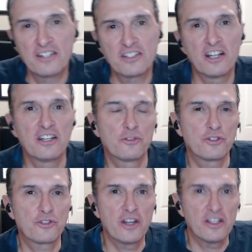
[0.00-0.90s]
the Fed has
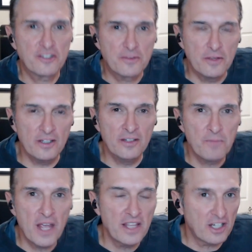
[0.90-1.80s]
cut interest rates.
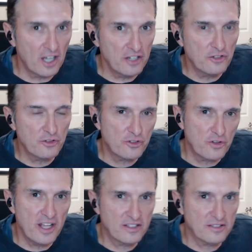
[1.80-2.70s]
And they cut
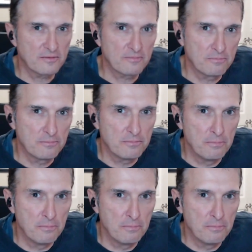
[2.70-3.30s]
interest rates